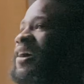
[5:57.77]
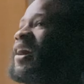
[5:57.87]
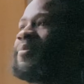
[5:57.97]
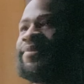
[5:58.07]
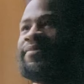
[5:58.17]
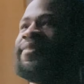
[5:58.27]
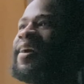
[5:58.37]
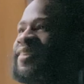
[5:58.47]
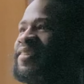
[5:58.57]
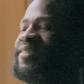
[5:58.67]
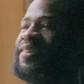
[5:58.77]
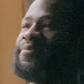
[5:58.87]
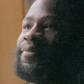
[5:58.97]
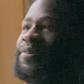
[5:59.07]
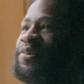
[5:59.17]
up to fantasy
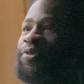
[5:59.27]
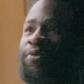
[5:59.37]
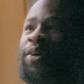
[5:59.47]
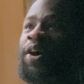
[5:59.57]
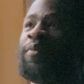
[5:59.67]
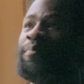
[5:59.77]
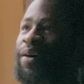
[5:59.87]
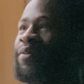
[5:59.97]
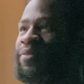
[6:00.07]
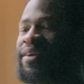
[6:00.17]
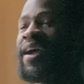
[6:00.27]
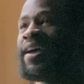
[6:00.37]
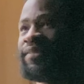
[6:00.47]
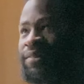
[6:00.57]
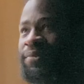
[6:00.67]
for you both
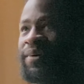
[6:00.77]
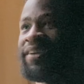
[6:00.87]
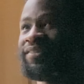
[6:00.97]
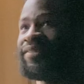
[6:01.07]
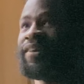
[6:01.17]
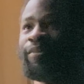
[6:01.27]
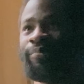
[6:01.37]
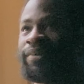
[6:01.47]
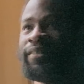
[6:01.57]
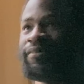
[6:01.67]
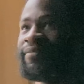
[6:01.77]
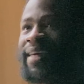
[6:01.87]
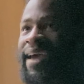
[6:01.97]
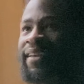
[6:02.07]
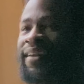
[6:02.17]
to interpret
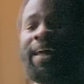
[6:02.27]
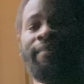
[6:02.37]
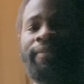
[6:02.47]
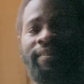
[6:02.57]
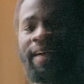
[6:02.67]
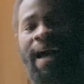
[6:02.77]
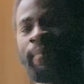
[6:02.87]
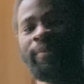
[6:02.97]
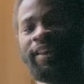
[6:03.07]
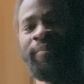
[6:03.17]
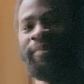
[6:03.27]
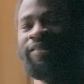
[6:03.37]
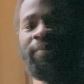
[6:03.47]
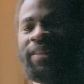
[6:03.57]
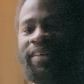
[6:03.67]
that love happening
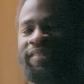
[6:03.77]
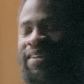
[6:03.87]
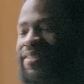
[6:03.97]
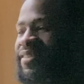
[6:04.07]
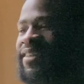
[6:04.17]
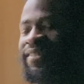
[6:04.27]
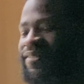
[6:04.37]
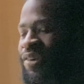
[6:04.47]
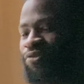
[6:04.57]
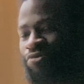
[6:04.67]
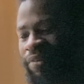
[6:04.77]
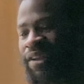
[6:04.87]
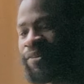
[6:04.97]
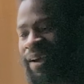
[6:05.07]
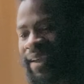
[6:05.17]
between each other. There's no
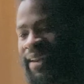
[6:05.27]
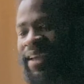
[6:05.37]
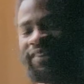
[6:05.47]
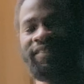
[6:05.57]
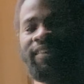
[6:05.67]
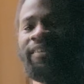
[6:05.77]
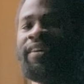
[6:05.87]
real connection.